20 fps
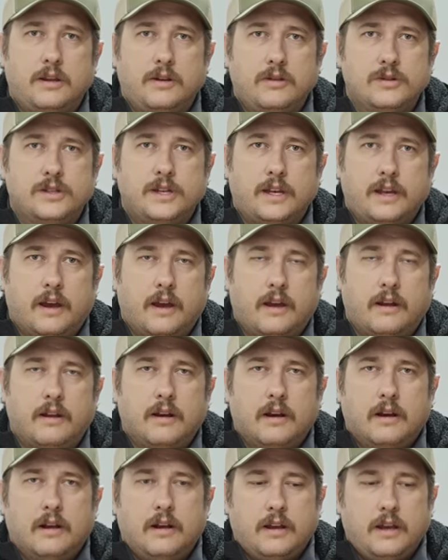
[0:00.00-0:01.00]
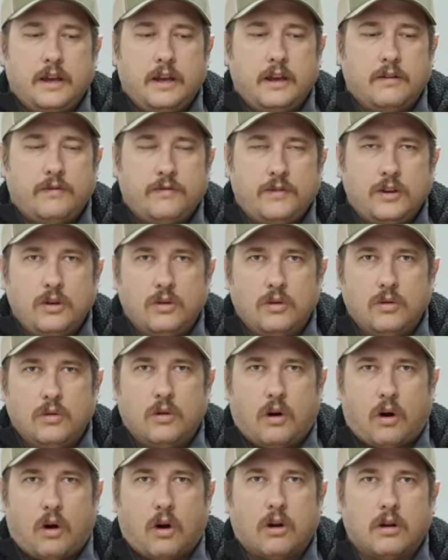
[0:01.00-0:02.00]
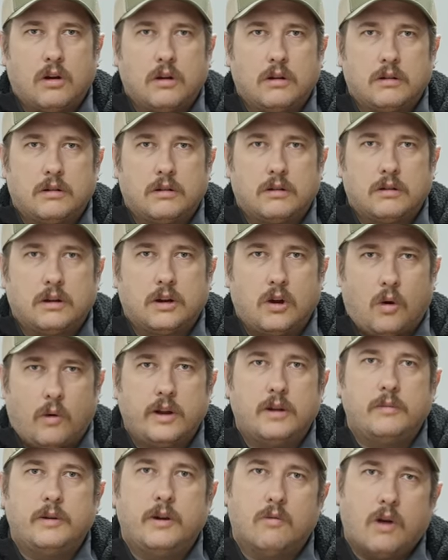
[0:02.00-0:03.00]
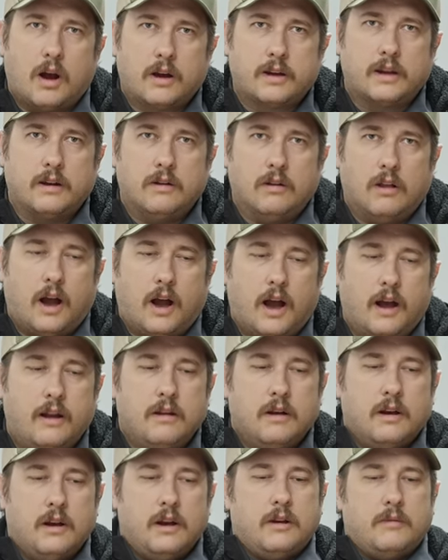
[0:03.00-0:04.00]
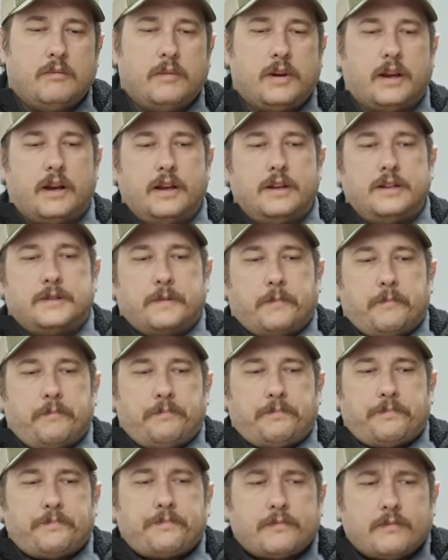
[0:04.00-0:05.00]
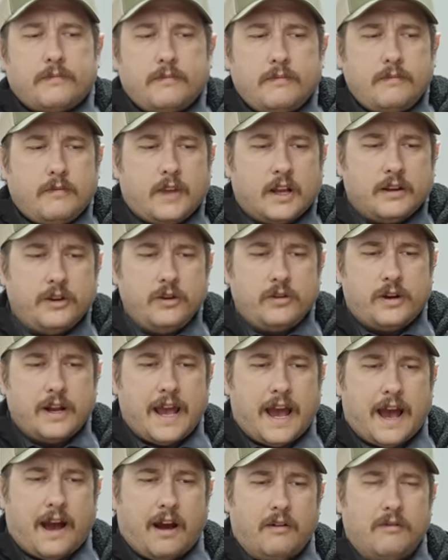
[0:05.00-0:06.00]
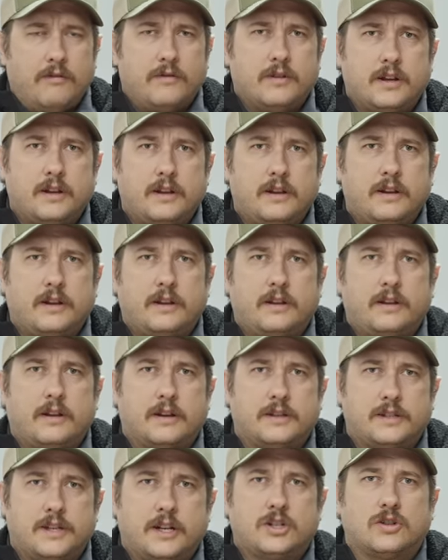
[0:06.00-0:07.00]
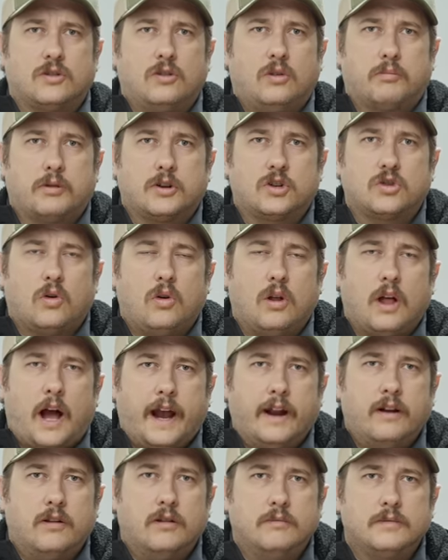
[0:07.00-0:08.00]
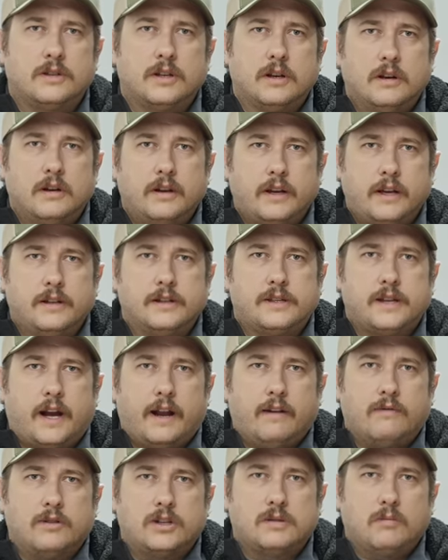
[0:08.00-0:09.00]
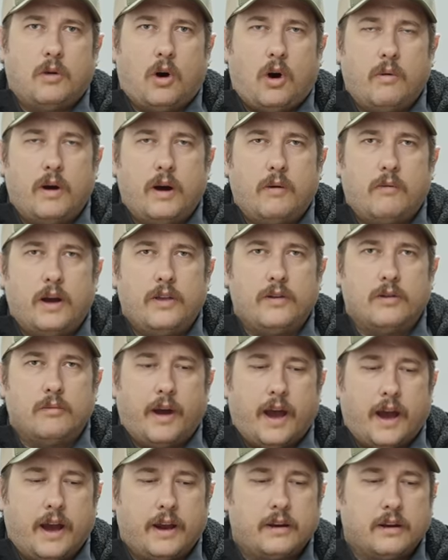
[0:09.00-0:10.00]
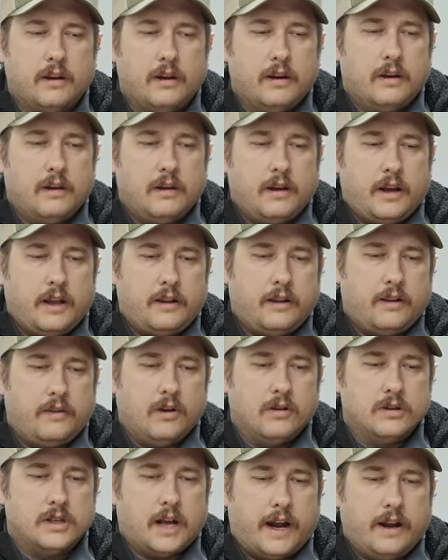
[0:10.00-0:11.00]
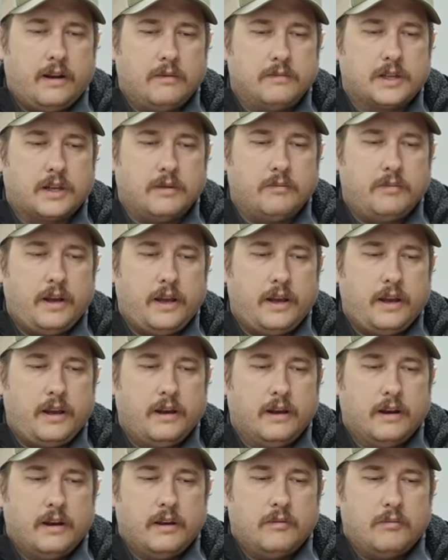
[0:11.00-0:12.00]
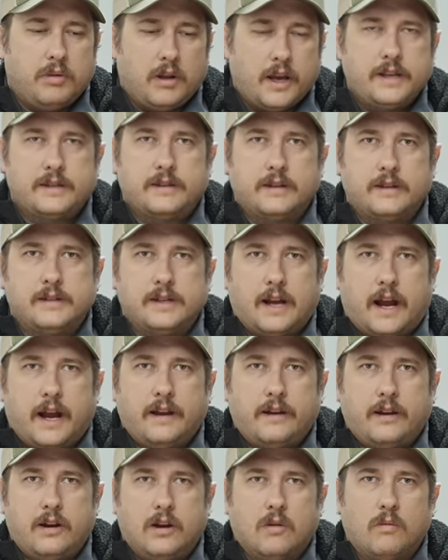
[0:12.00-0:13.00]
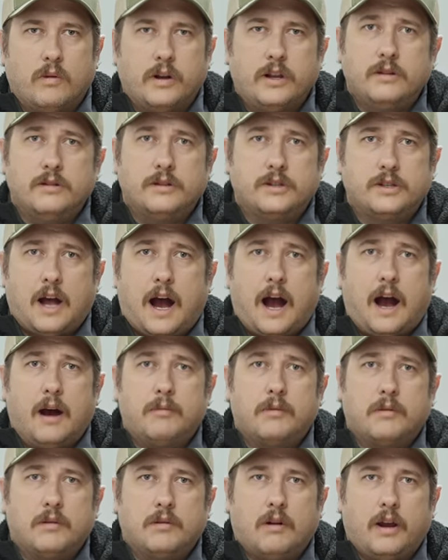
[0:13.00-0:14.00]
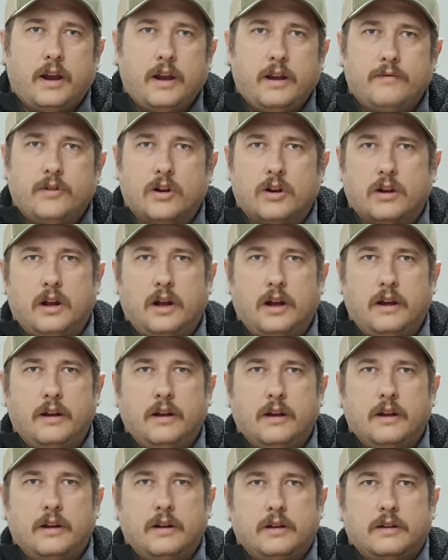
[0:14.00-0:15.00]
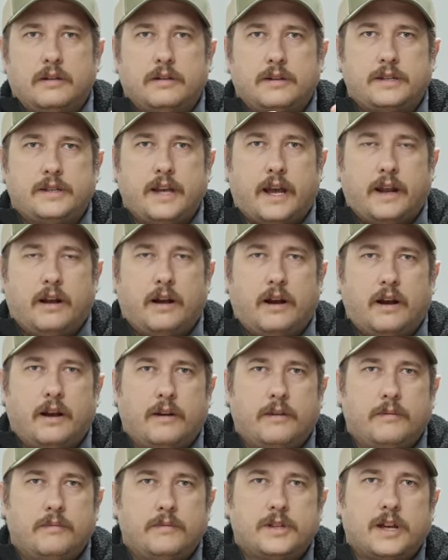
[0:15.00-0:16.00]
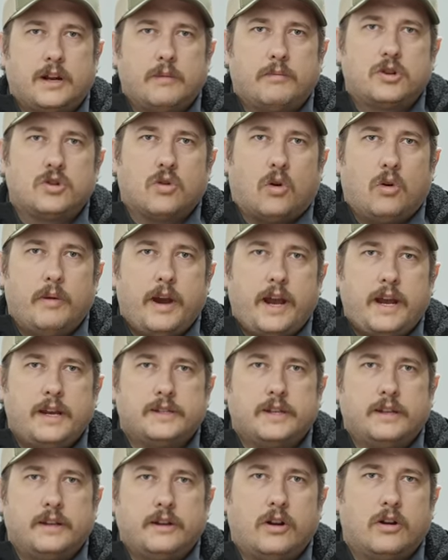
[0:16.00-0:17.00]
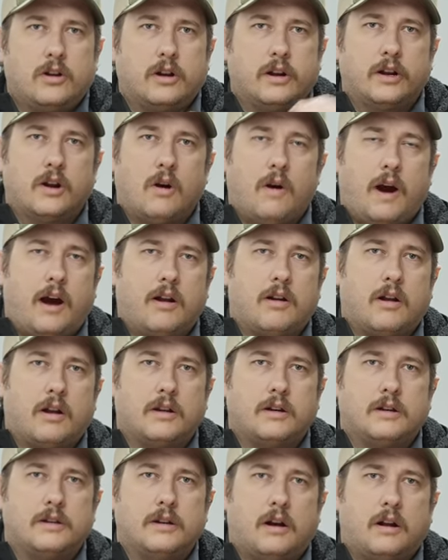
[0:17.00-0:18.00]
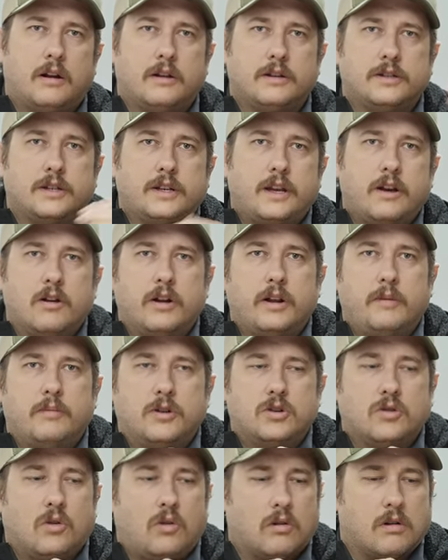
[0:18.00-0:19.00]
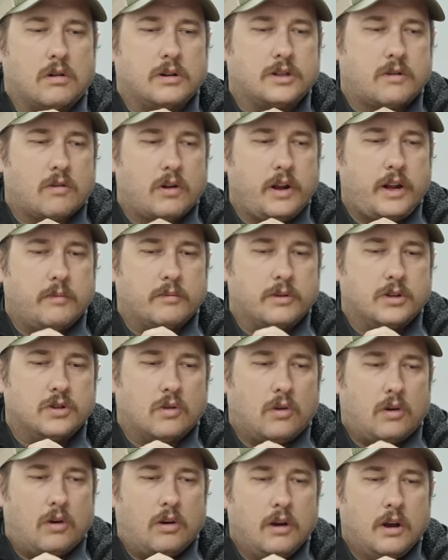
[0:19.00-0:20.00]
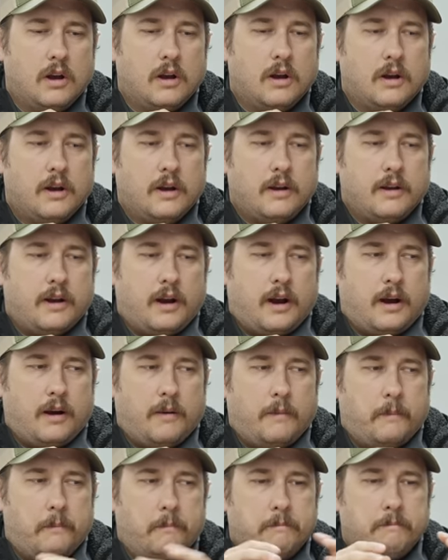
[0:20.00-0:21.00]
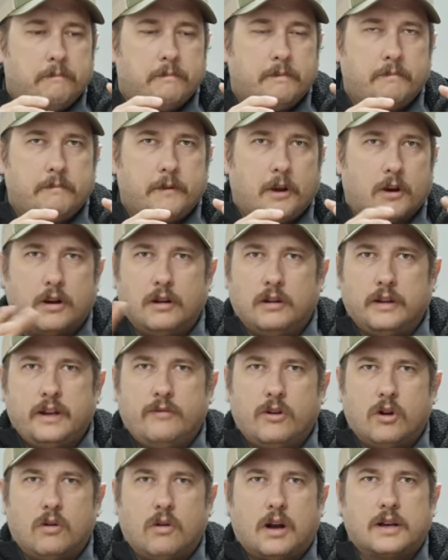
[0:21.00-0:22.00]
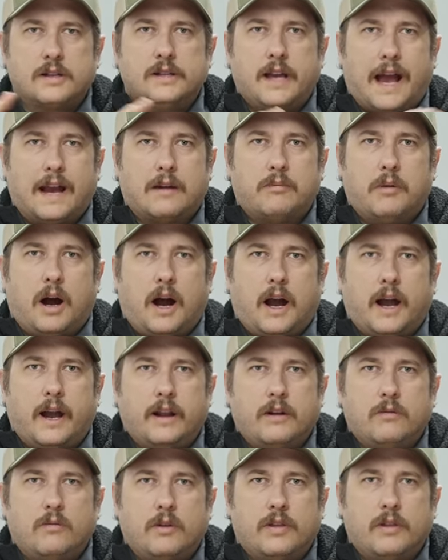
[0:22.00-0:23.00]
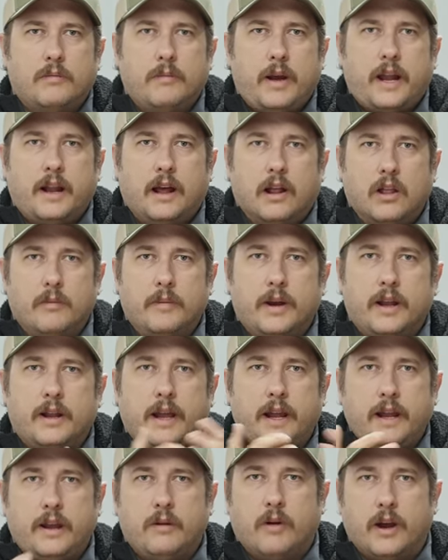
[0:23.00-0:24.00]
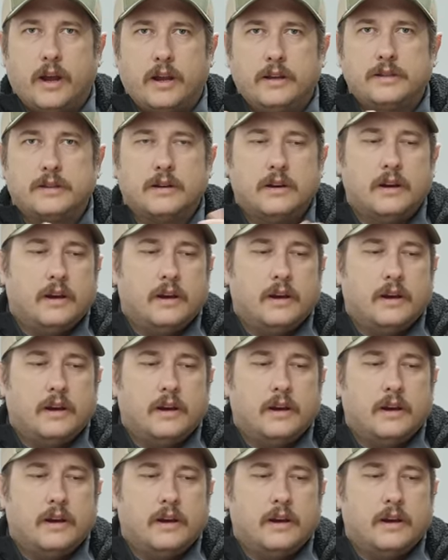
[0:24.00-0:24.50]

using it if you are going to be rucking a lot. Because you can have essential patrol items inside of a small wet weather bag, and then those items can be placed inside here when you stop, right? If you're gonna set a patrol base and then you're gonna go out on a security patrol or a screening patrol, you're gonna leave your rucksack behind with the main element anyways,